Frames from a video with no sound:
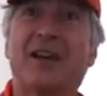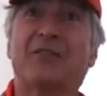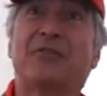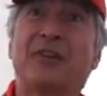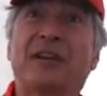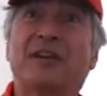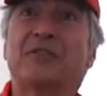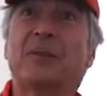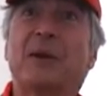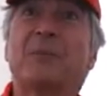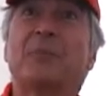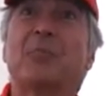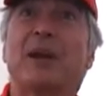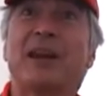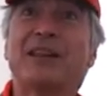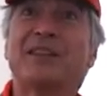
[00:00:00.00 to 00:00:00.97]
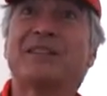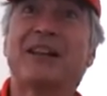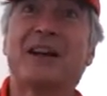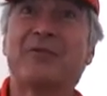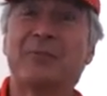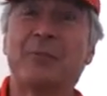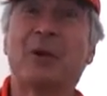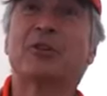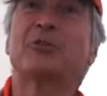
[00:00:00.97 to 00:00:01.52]
fixed wing planes, I
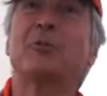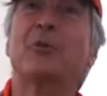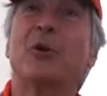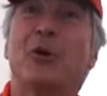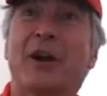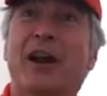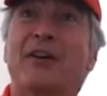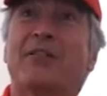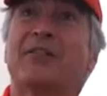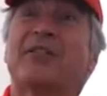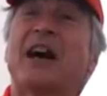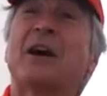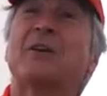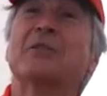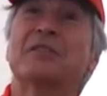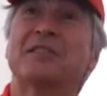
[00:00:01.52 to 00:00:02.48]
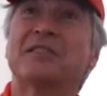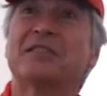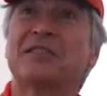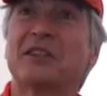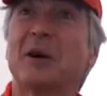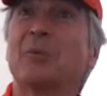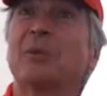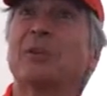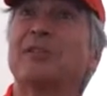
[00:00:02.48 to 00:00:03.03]
have much more. I have thousands, a
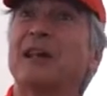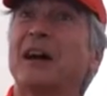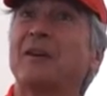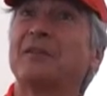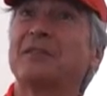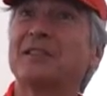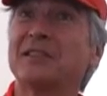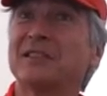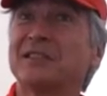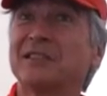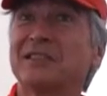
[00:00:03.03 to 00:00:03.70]
couple thousands.